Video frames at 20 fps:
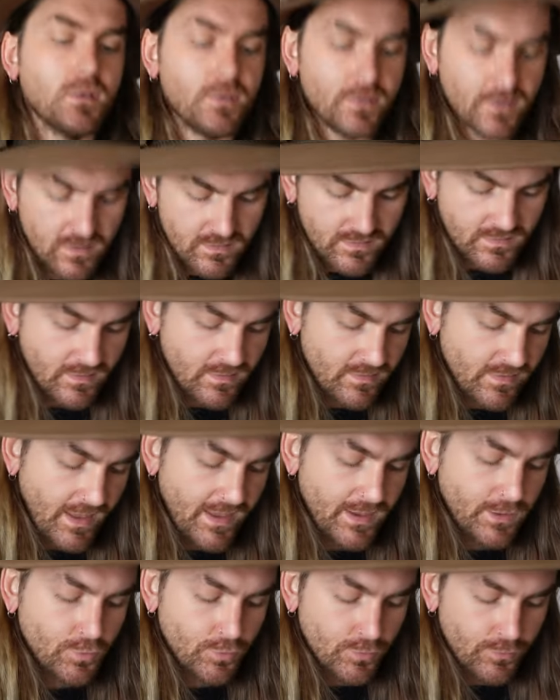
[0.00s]
This is
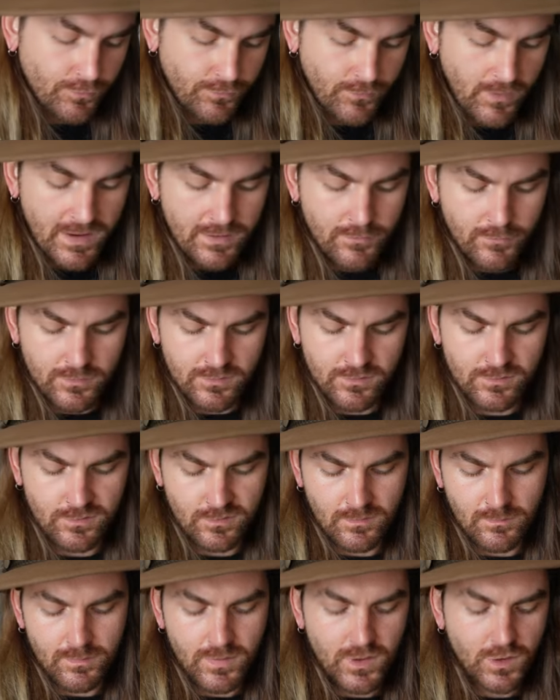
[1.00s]
a good
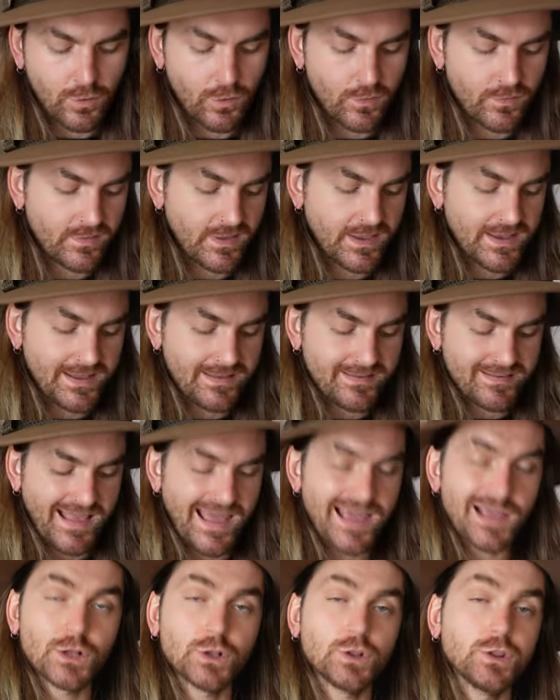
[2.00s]
fragrance because it is
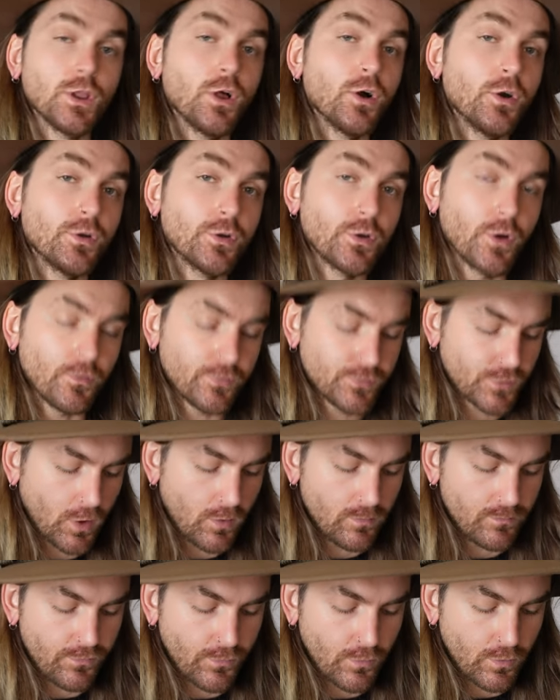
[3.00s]
a clone of
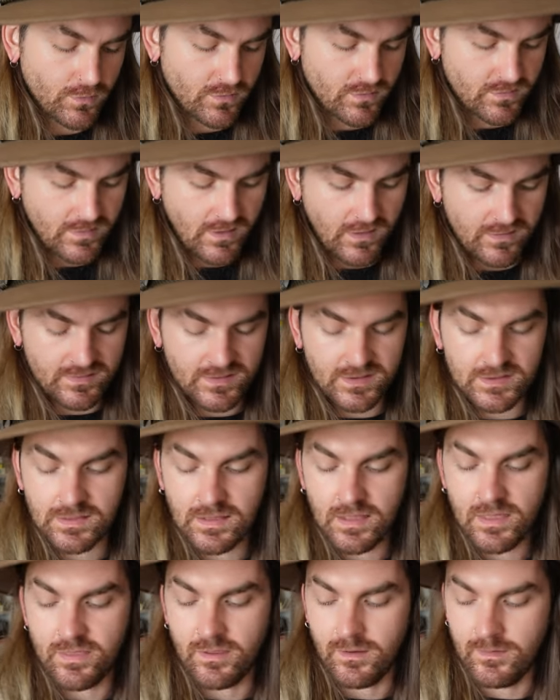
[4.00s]
Tom Ford's Tuscan
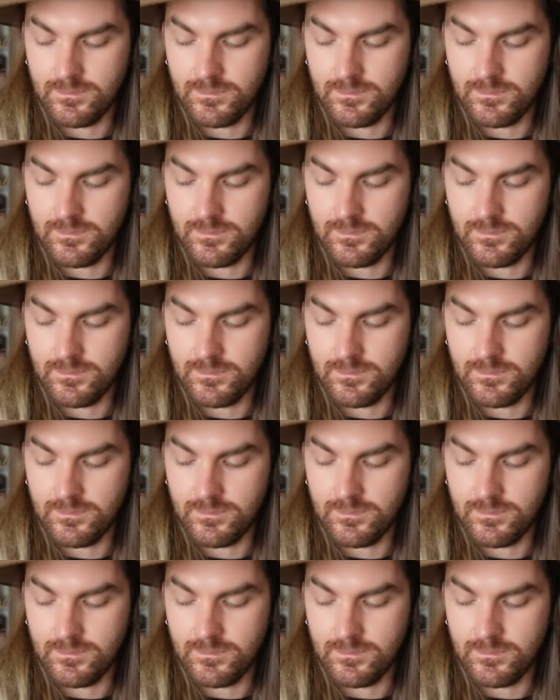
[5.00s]
Leather.